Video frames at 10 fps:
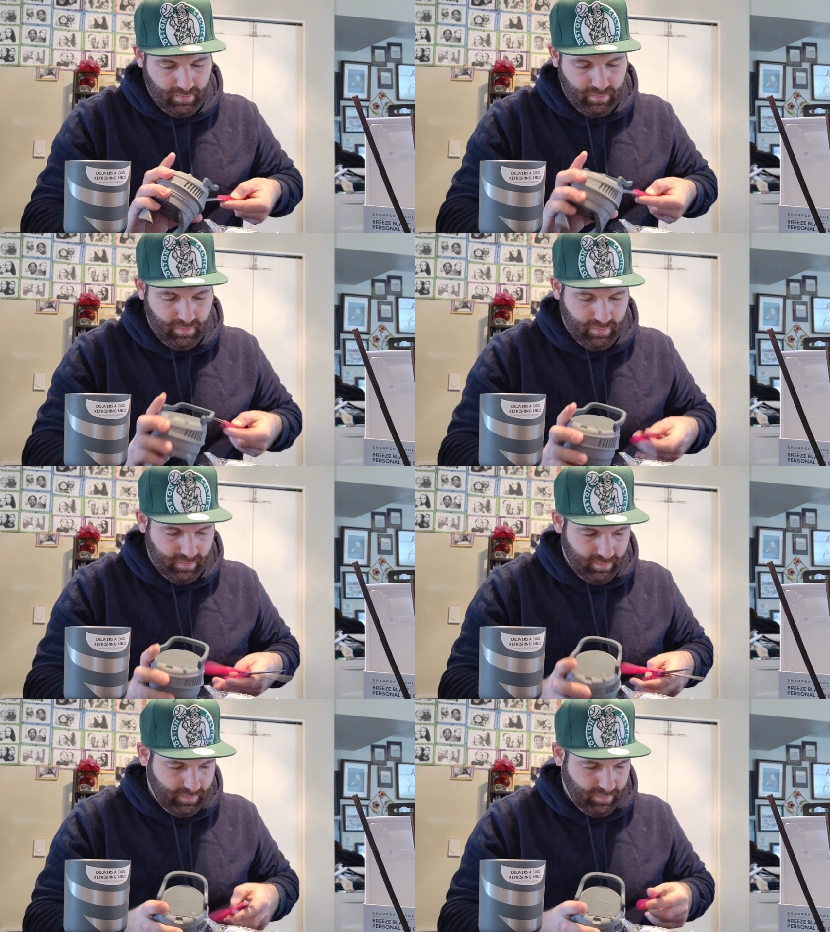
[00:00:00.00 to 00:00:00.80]

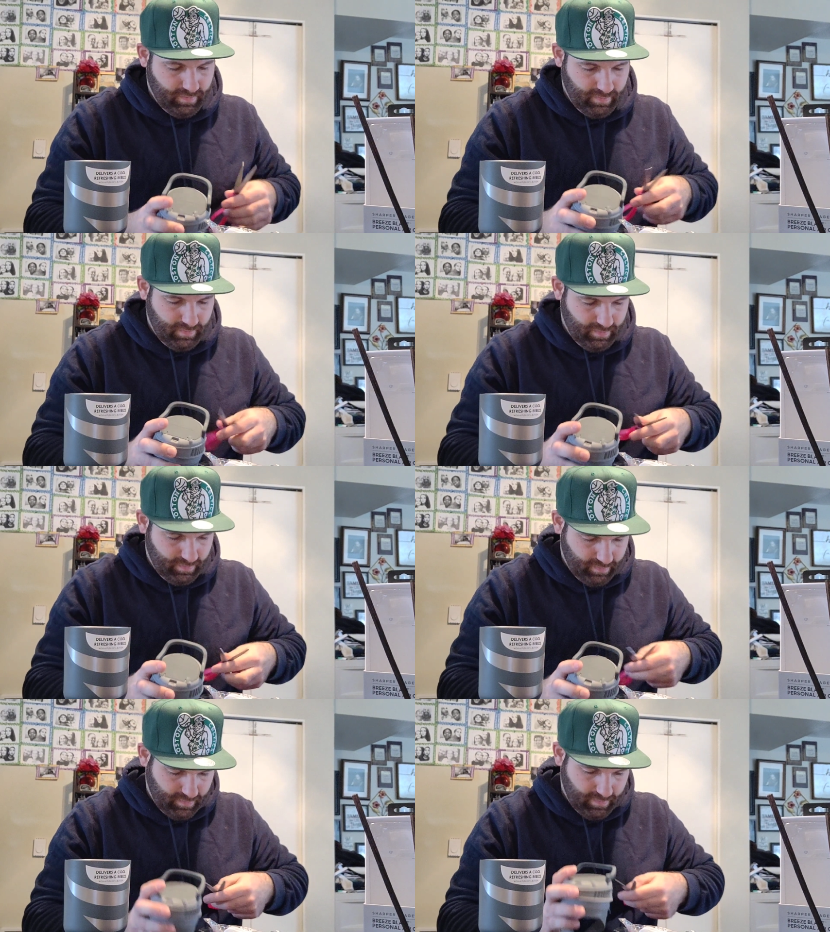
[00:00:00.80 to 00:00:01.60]

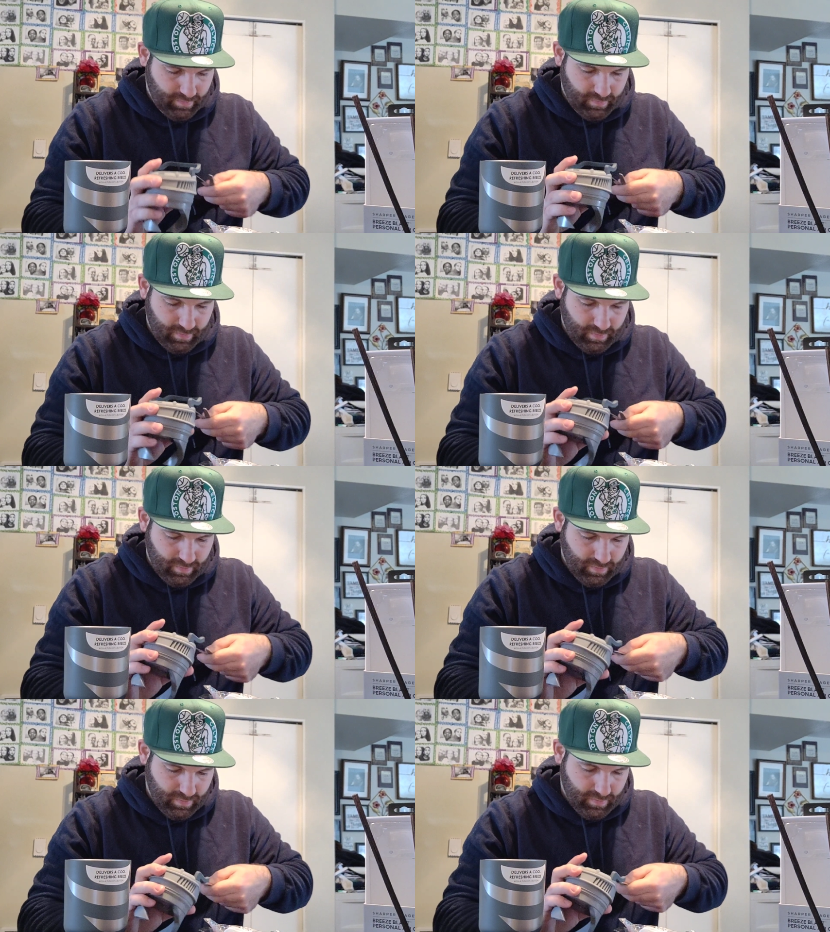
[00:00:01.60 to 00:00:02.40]

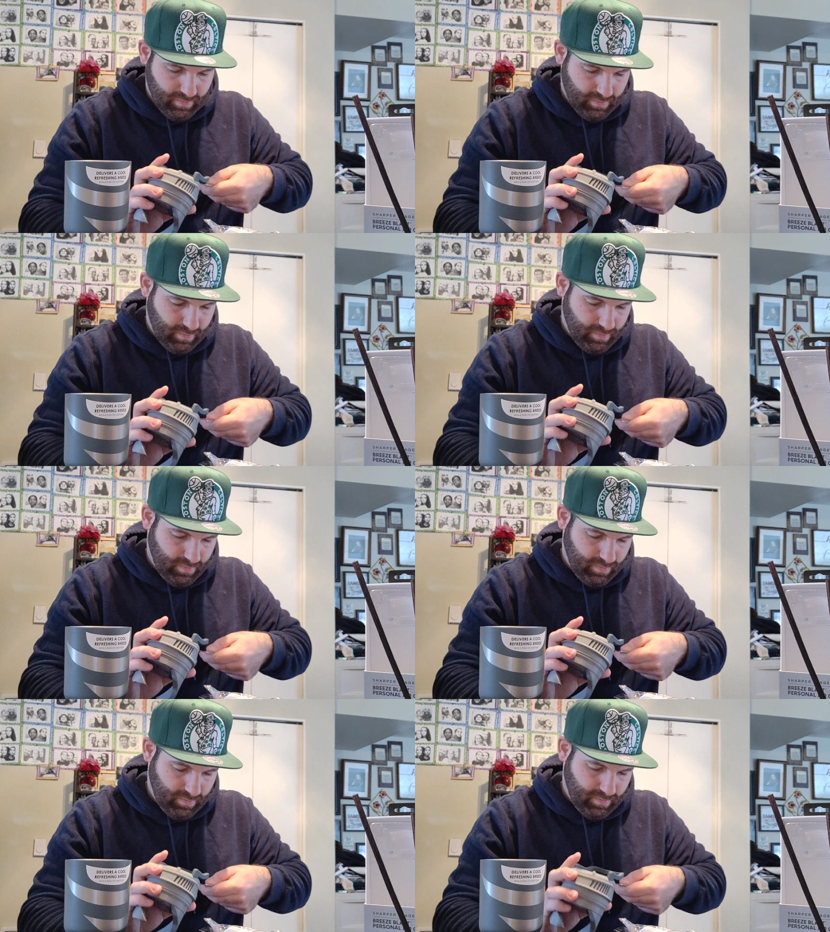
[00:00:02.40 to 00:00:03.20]
(no one is talking)